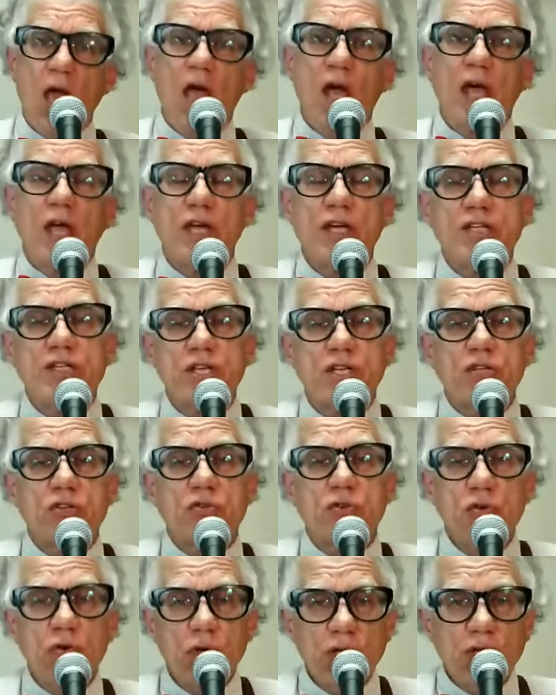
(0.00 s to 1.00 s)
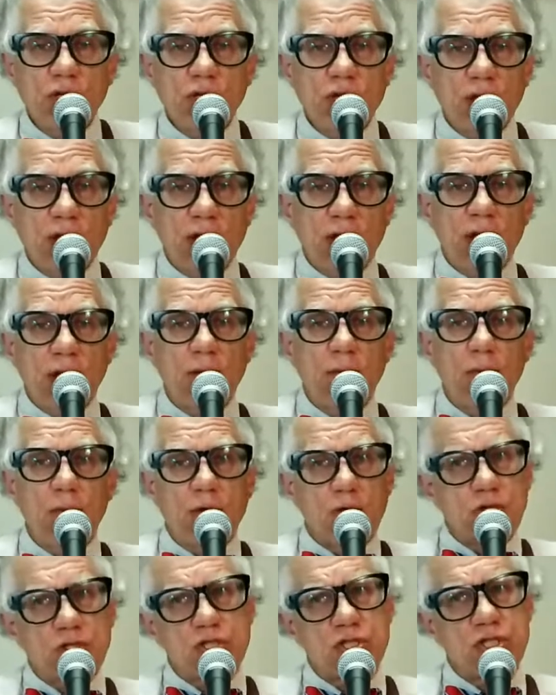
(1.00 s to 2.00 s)
Is it truly an
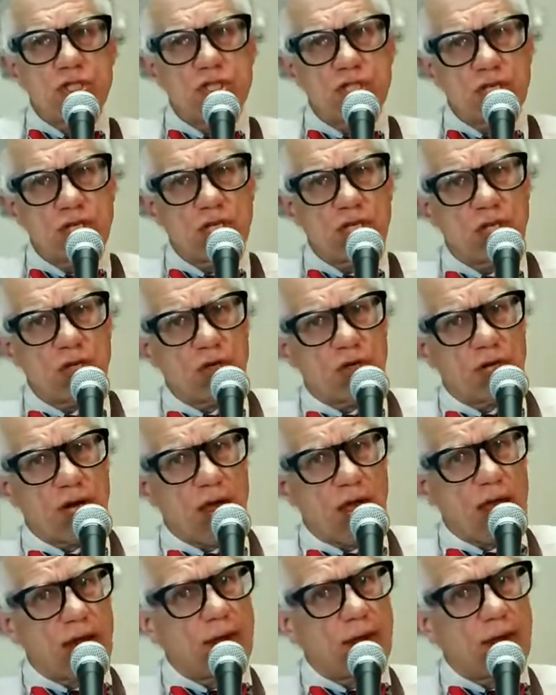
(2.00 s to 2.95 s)
emergency or an